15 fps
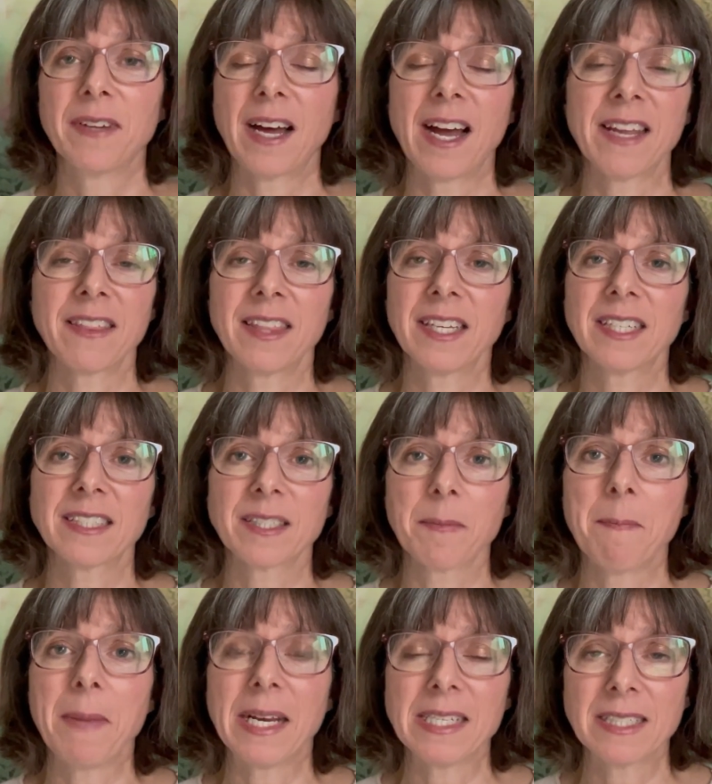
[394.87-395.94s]
I think it's
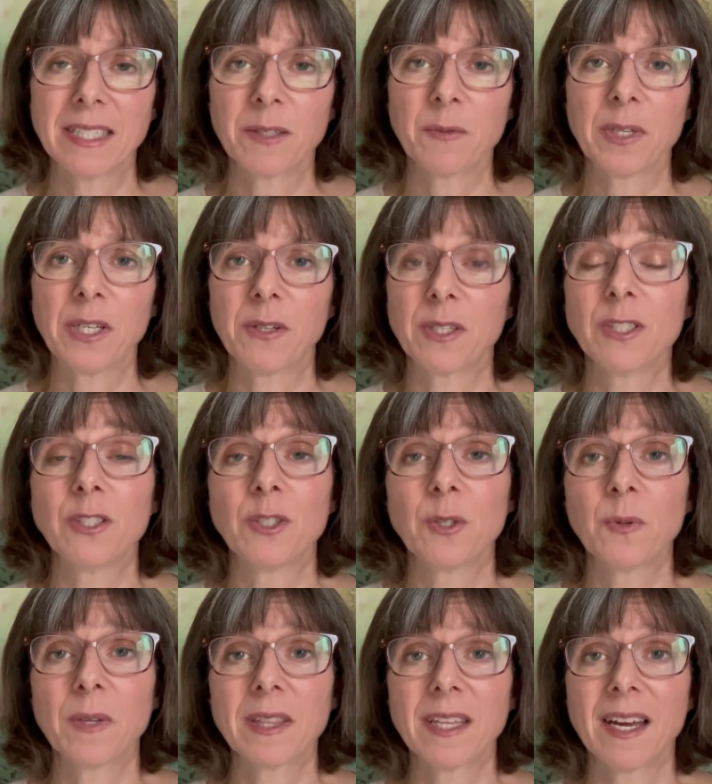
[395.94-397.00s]
amazing what you can do
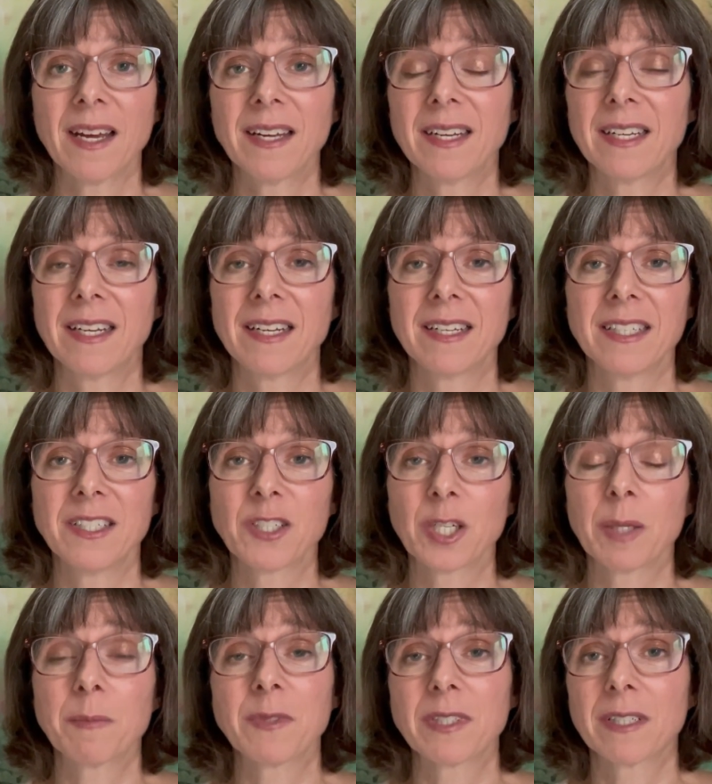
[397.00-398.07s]
with that in
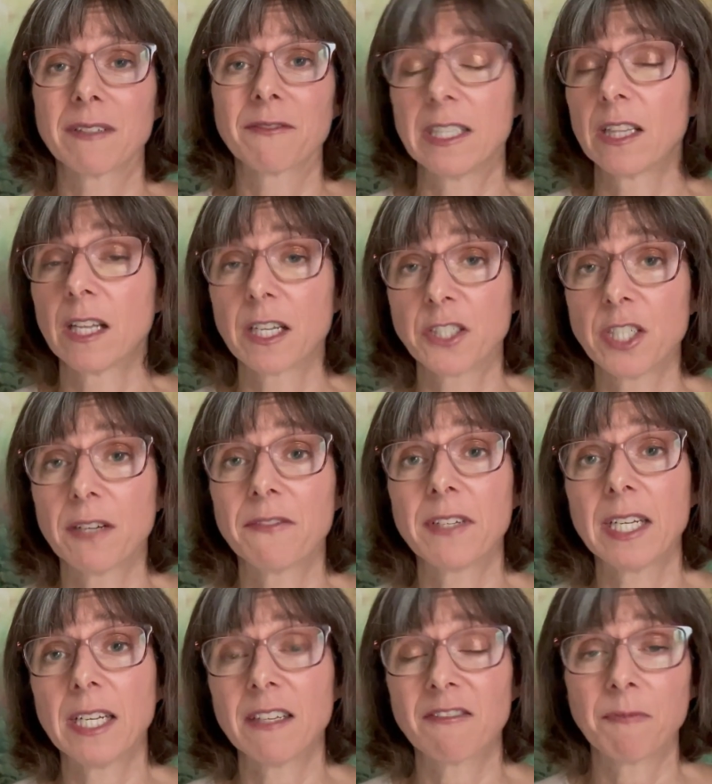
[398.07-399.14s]
terms of
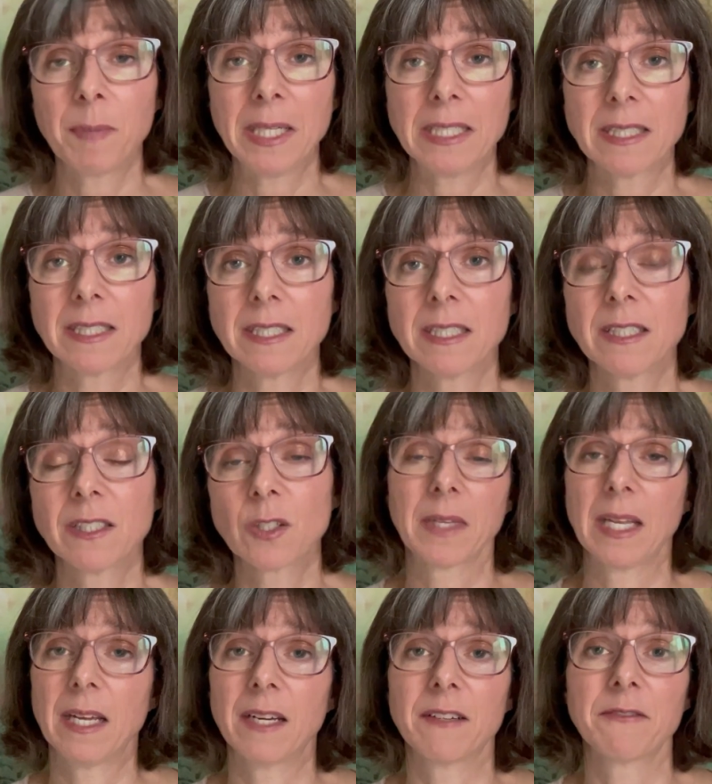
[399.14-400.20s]
longevity of pieces
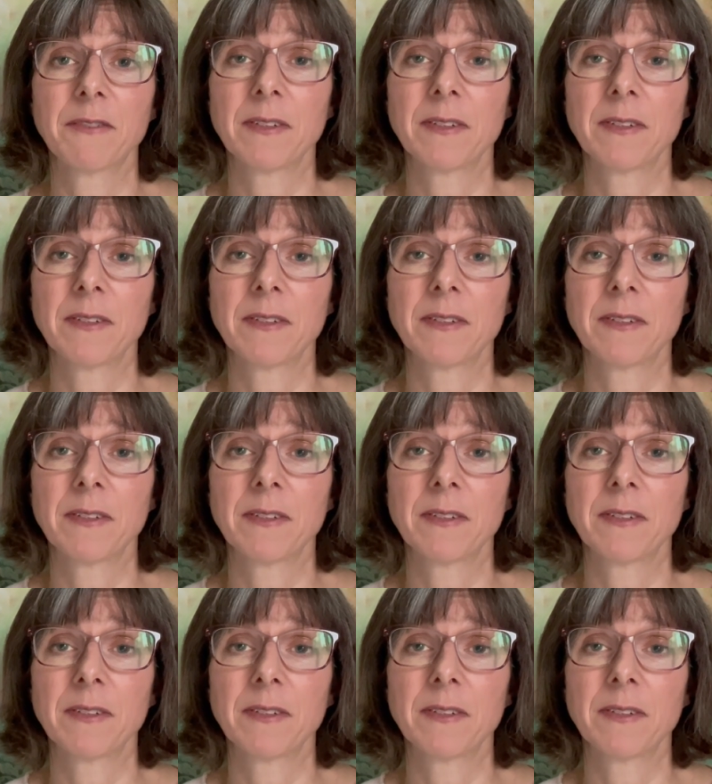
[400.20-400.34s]
of